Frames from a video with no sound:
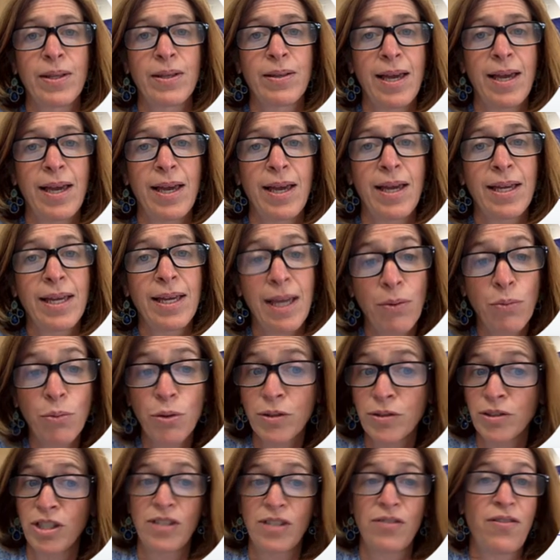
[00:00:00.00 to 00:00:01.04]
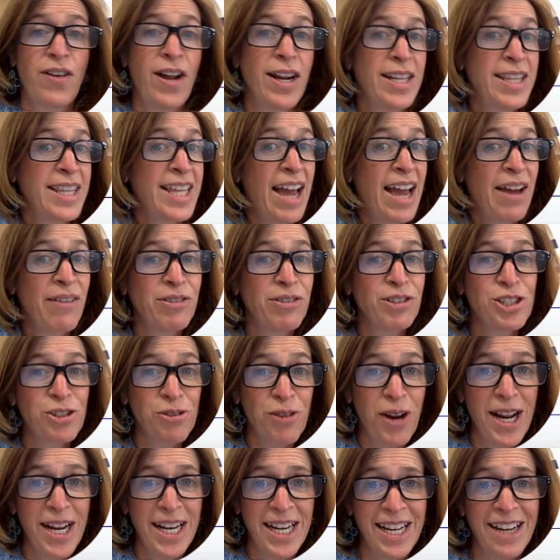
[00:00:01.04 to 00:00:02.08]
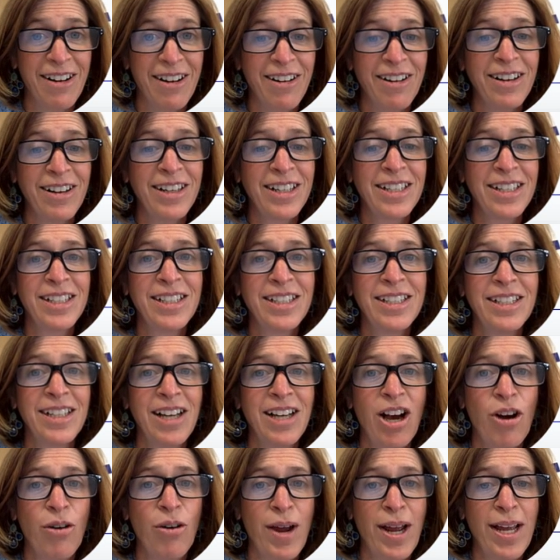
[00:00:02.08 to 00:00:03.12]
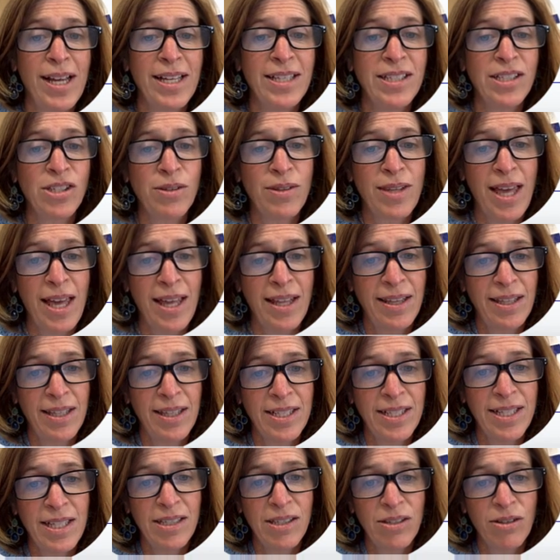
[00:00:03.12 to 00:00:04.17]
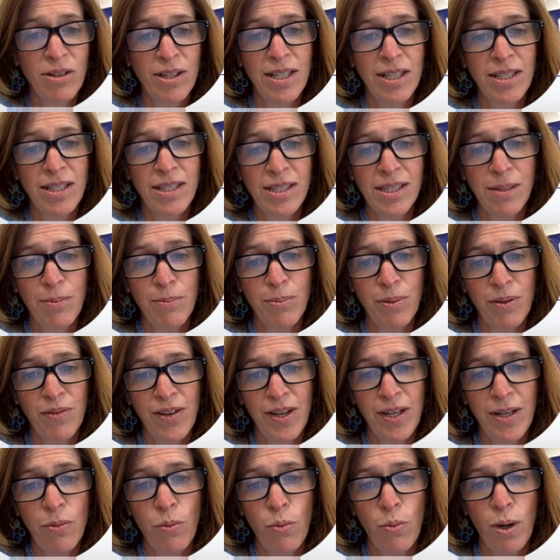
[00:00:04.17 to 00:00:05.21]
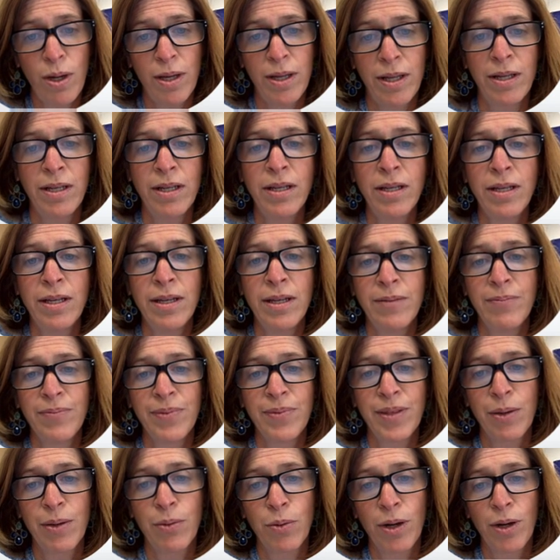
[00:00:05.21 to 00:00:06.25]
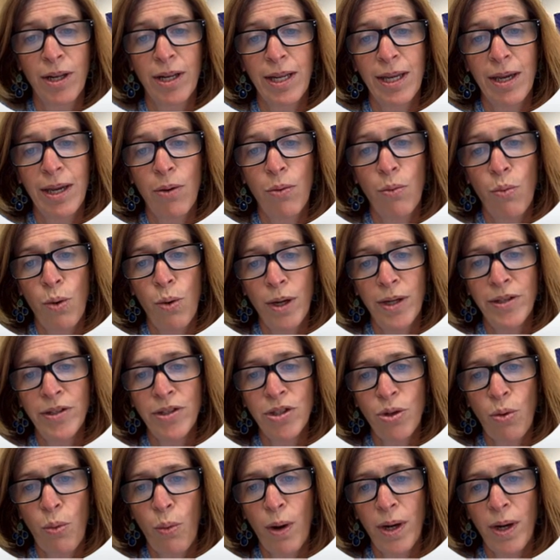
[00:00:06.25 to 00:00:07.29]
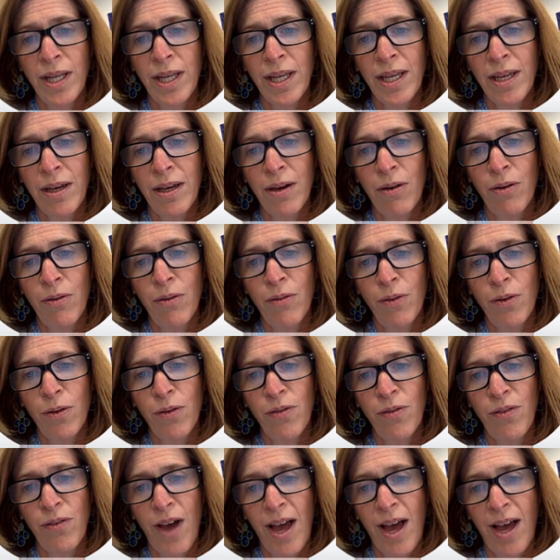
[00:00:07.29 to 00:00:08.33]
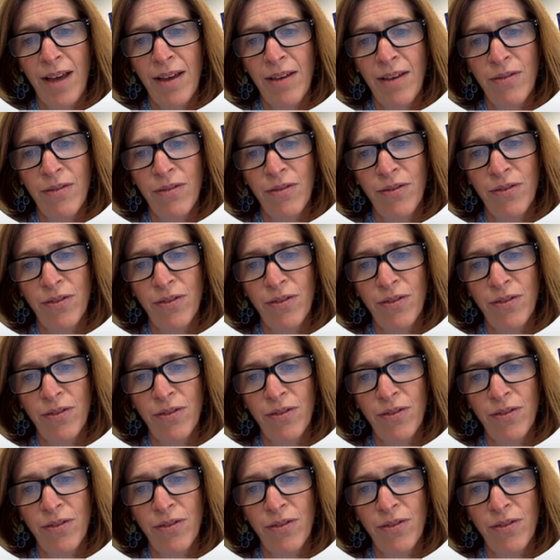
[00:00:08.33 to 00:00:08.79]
Okay, again, we're just finding the average rate here. All right, so then the d's are going to simplify to 1, and we're going to get 120 over 5,